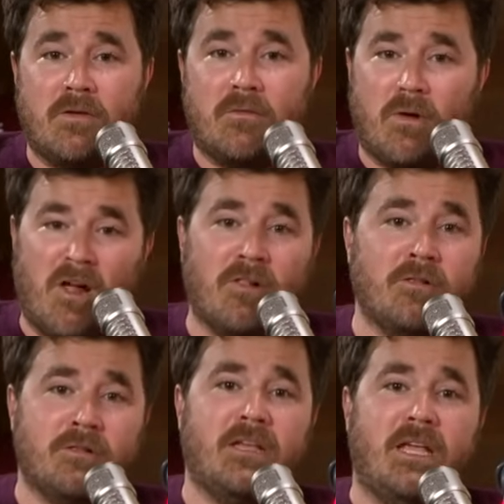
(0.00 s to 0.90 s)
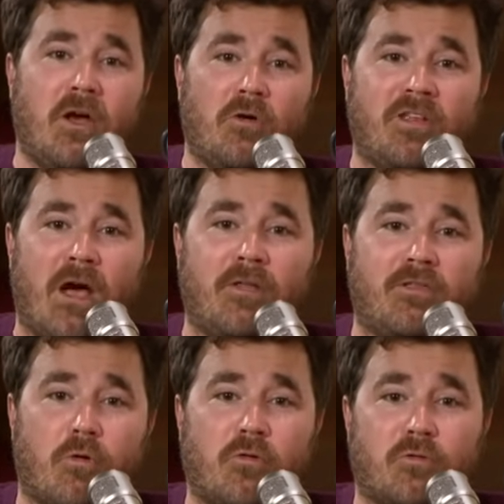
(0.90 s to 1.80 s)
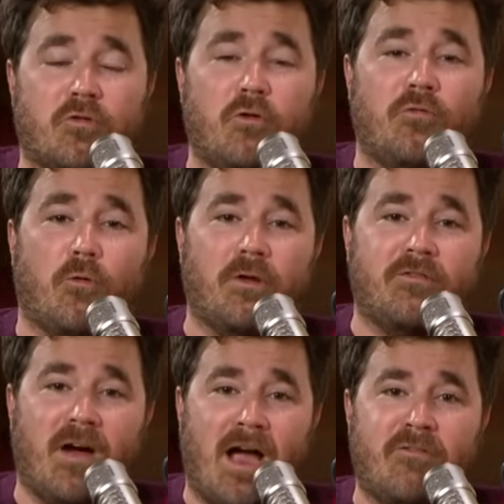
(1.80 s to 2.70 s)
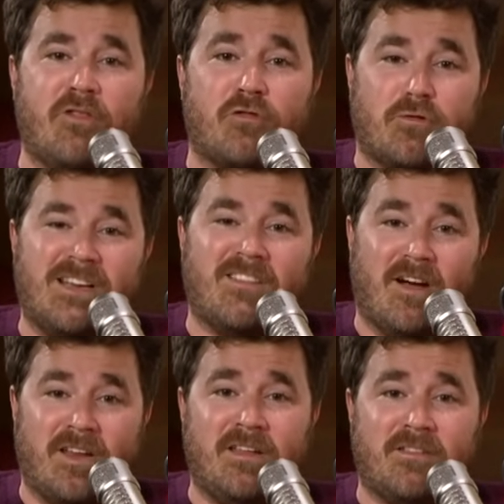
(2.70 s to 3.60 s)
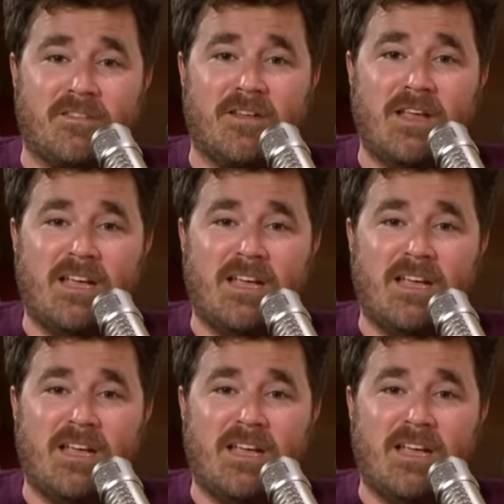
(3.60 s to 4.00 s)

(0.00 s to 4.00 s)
Well, he goes out, he throws for 245 and 3 TDs,